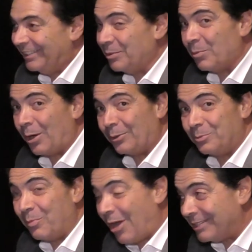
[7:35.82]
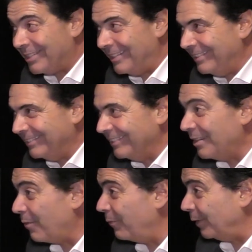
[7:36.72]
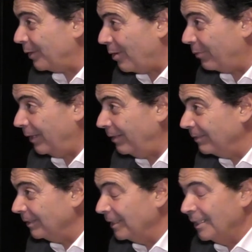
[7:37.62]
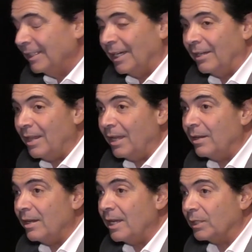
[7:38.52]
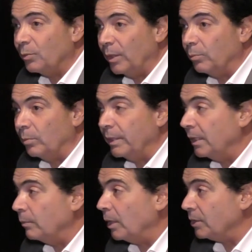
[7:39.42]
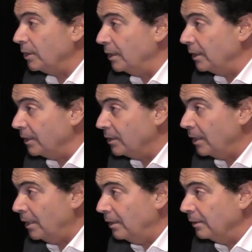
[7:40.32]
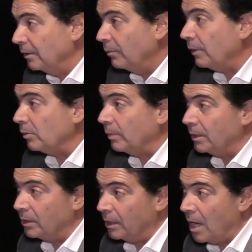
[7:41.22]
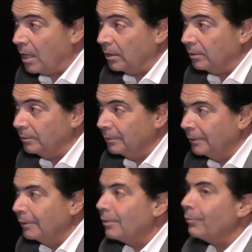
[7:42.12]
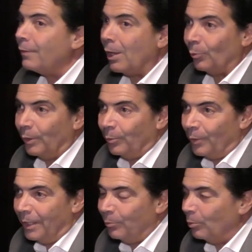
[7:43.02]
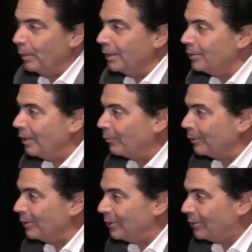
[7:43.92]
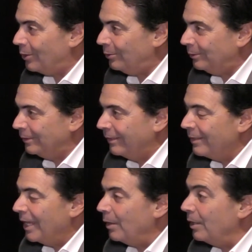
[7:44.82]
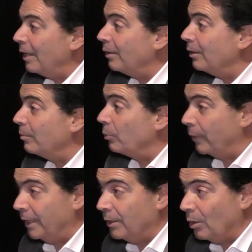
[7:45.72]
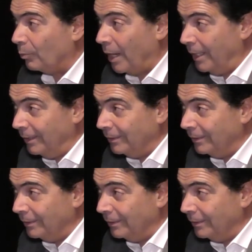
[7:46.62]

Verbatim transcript: Tomorrow's Boston, then Philadelphia. And then next week we'll be in Washington, D C, followed by Chicago. The following week we'll be in San Francisco, and then Marina del Rey,